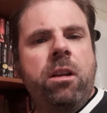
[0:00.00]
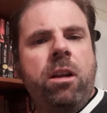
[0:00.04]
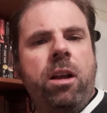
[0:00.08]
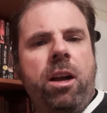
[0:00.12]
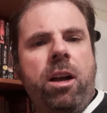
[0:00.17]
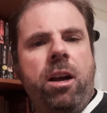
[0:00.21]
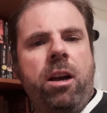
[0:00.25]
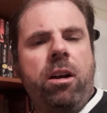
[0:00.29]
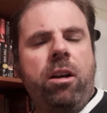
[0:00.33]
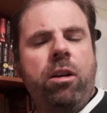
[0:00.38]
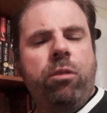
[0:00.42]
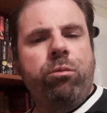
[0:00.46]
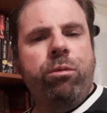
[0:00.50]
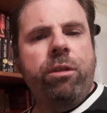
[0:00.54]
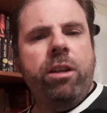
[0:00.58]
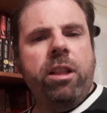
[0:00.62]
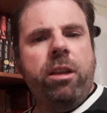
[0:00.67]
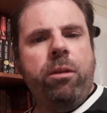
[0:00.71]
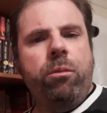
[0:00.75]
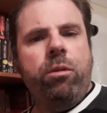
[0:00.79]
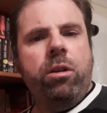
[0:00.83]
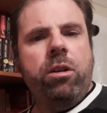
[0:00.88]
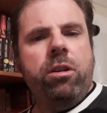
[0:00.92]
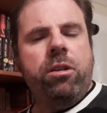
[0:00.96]
I
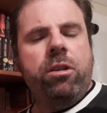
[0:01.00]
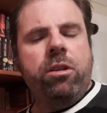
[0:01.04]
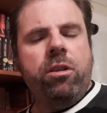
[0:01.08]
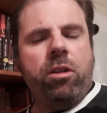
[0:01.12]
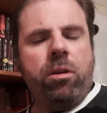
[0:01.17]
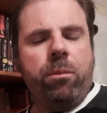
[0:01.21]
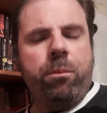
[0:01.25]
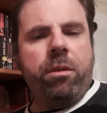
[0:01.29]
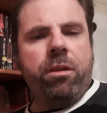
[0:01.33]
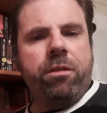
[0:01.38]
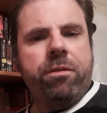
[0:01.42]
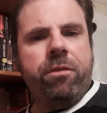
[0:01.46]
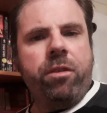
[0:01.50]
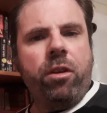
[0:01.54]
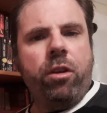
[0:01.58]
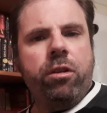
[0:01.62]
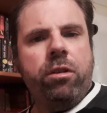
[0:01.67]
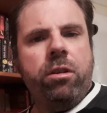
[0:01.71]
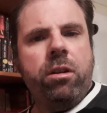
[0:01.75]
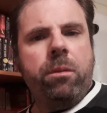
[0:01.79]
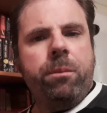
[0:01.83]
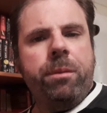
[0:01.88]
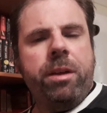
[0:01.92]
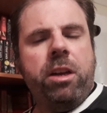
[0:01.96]
really wanted it on my
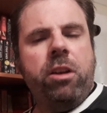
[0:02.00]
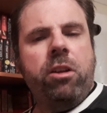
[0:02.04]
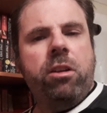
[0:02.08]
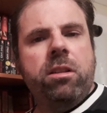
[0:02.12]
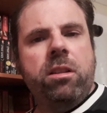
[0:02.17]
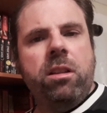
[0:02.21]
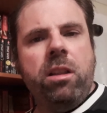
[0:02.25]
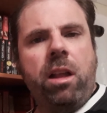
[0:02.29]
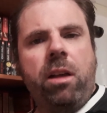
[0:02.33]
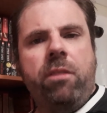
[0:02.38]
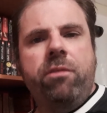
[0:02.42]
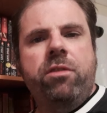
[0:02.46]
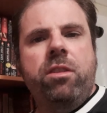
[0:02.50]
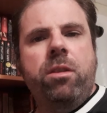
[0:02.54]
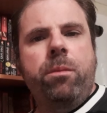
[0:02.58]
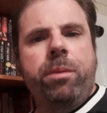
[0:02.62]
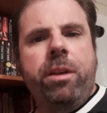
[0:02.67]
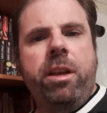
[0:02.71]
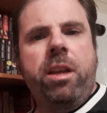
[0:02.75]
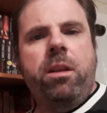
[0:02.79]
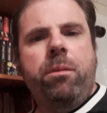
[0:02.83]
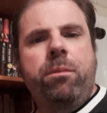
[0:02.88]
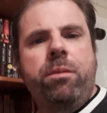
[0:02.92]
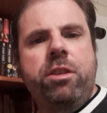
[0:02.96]
phone. I mean, I'd love to
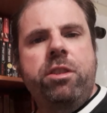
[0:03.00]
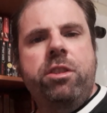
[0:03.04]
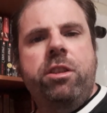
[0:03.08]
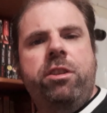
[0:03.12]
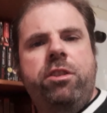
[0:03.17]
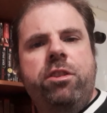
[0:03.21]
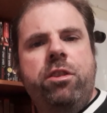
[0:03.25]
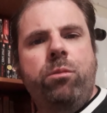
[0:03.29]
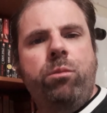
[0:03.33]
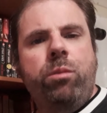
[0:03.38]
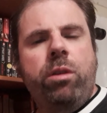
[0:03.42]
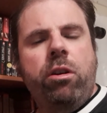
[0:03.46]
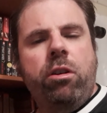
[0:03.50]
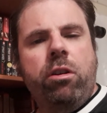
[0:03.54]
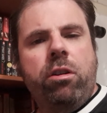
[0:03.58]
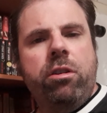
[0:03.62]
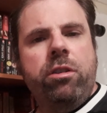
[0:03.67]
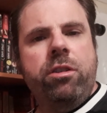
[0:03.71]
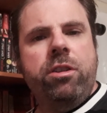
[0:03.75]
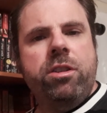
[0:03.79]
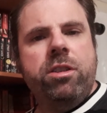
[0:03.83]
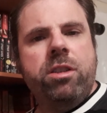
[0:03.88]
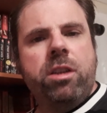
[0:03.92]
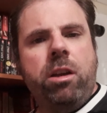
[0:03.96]
be in a position where I
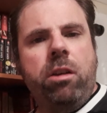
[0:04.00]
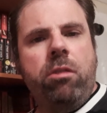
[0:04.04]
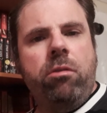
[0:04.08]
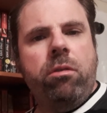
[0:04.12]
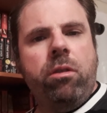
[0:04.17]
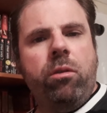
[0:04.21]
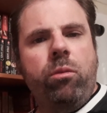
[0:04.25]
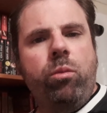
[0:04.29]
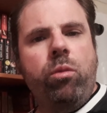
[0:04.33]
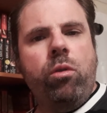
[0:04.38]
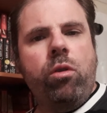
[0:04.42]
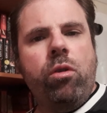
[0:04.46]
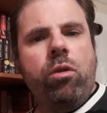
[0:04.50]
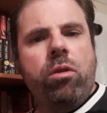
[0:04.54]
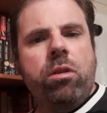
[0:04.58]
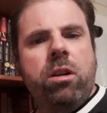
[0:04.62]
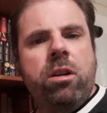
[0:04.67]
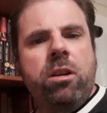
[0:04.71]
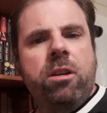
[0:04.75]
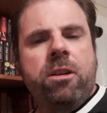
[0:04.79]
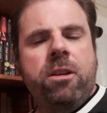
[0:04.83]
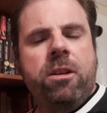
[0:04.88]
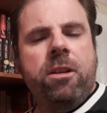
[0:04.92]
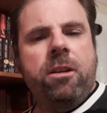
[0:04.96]
could just go on a
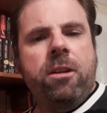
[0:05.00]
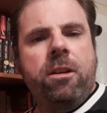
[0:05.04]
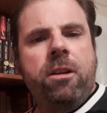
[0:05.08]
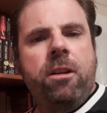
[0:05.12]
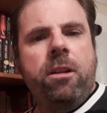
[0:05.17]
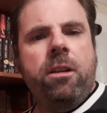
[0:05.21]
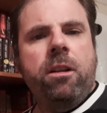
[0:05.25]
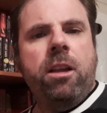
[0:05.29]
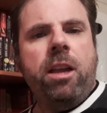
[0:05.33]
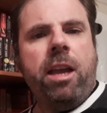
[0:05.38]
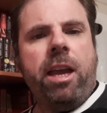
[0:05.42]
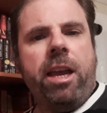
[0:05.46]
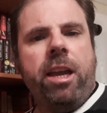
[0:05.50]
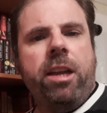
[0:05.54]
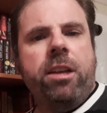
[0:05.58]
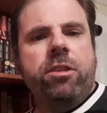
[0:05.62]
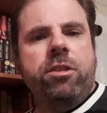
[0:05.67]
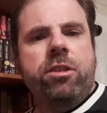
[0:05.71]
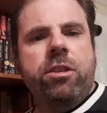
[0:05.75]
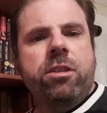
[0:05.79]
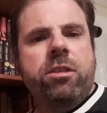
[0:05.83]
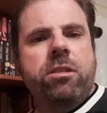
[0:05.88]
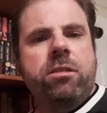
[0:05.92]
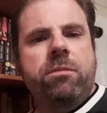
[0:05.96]
walk
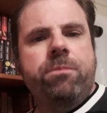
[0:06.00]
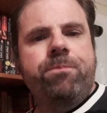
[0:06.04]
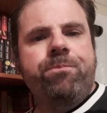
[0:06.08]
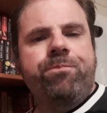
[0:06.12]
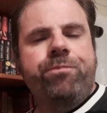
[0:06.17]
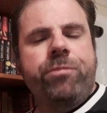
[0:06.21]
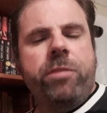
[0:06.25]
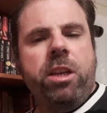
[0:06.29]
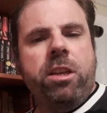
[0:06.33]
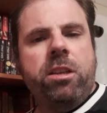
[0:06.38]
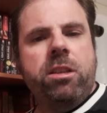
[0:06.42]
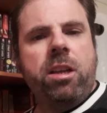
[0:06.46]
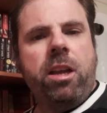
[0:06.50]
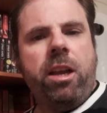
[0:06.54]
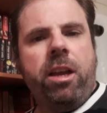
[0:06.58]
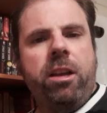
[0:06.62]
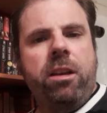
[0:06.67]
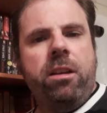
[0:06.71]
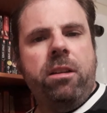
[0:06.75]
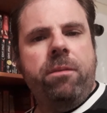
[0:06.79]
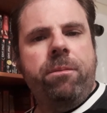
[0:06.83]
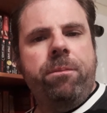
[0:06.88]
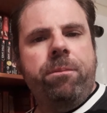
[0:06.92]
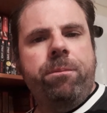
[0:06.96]
and just
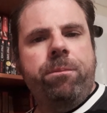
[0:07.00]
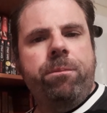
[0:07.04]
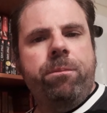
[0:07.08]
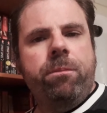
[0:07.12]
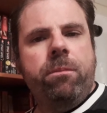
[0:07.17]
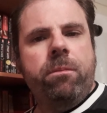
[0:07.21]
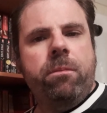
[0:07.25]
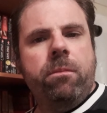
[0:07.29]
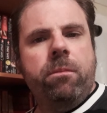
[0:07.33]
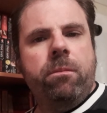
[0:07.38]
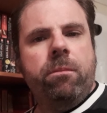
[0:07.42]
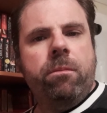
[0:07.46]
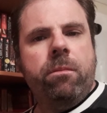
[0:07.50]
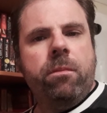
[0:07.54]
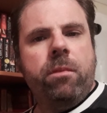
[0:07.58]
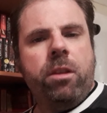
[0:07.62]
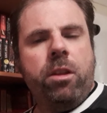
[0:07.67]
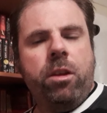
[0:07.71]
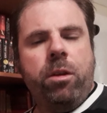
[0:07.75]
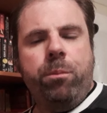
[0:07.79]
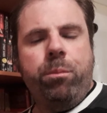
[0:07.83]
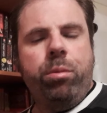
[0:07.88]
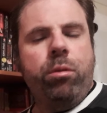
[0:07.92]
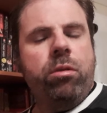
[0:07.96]
dictate
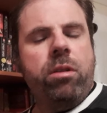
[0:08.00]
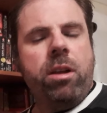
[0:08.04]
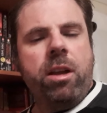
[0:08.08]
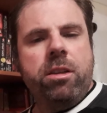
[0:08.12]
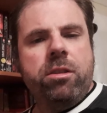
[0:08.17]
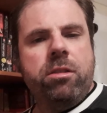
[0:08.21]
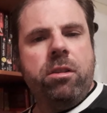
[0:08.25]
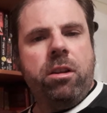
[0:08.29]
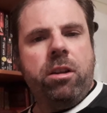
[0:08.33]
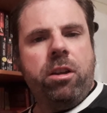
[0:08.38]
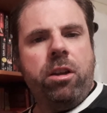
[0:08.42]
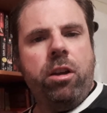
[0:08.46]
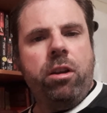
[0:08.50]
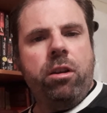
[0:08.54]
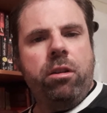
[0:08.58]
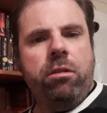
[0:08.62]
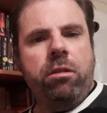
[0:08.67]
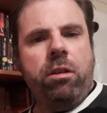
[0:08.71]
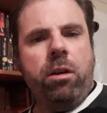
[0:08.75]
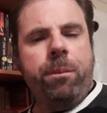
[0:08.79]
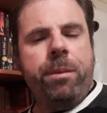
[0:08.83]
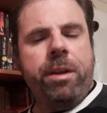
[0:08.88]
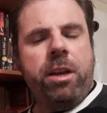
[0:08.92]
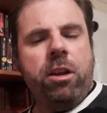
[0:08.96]
the book as I
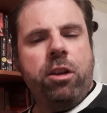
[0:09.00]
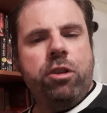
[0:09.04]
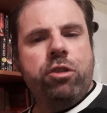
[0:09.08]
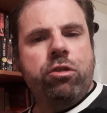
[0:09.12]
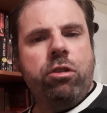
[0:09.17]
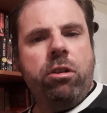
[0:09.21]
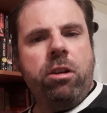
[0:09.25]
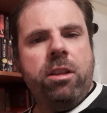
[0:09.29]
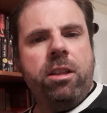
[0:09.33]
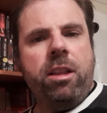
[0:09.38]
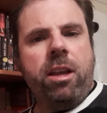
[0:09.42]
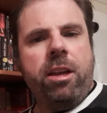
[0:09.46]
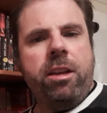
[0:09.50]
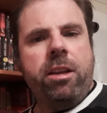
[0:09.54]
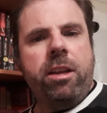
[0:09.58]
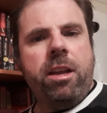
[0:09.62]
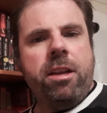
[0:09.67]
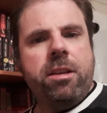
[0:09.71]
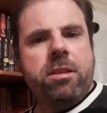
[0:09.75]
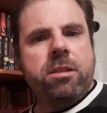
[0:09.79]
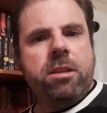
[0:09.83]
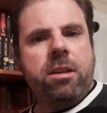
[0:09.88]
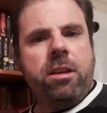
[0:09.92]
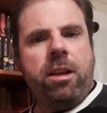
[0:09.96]
go. I mean, I tried that
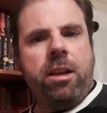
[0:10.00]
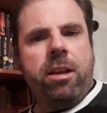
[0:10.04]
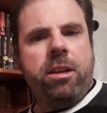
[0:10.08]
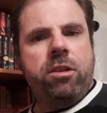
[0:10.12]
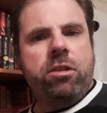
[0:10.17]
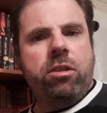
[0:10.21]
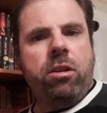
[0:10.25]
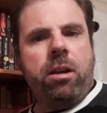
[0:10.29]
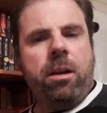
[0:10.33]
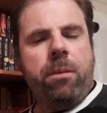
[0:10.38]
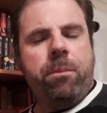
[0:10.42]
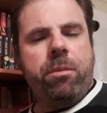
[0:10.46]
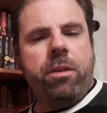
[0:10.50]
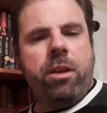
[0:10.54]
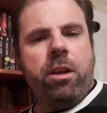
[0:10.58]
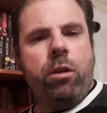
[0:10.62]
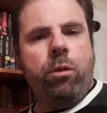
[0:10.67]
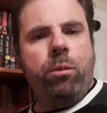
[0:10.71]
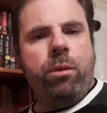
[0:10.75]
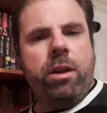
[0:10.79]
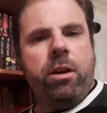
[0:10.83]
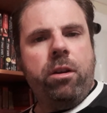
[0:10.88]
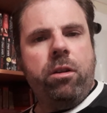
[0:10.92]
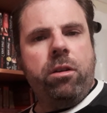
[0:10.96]
yesterday type thing. I
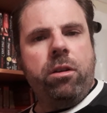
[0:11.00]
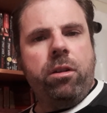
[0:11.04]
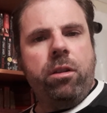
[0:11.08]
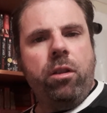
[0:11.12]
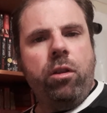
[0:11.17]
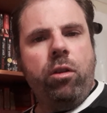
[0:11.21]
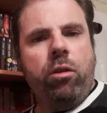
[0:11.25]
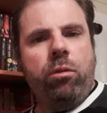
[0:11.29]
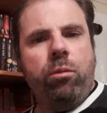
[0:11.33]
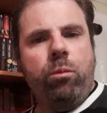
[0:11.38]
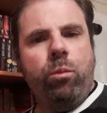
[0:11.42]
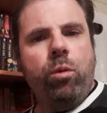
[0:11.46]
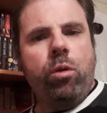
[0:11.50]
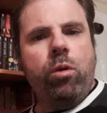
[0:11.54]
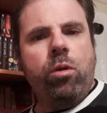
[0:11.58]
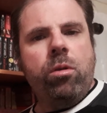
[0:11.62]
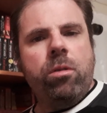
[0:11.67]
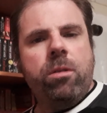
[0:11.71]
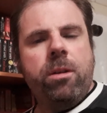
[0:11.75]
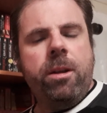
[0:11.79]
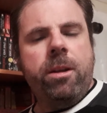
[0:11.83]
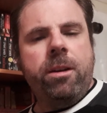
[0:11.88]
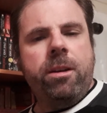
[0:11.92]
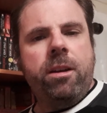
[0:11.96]
went on a long
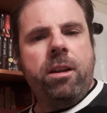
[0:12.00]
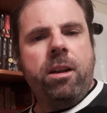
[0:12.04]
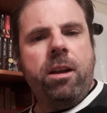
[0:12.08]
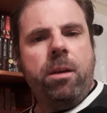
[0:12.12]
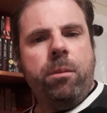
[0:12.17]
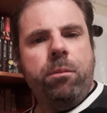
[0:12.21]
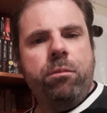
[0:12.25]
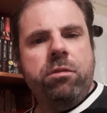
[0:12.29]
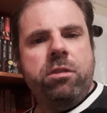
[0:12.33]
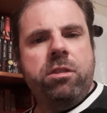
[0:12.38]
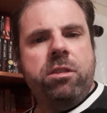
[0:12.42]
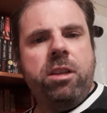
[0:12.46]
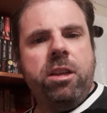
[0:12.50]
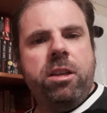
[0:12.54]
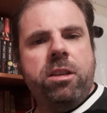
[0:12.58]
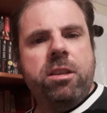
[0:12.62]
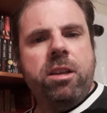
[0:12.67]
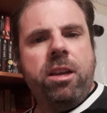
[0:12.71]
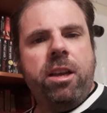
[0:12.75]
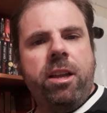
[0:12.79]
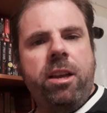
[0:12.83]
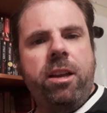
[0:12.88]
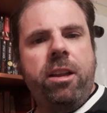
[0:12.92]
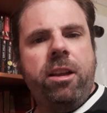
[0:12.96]
walk and was
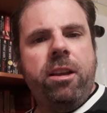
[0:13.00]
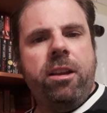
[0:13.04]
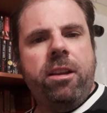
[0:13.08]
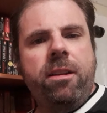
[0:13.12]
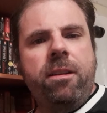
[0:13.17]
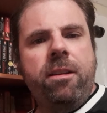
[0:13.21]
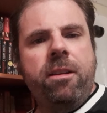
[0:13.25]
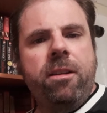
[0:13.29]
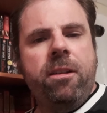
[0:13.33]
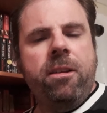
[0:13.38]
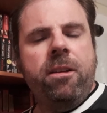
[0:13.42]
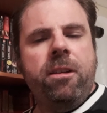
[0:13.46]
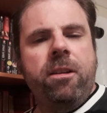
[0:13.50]
dictating it.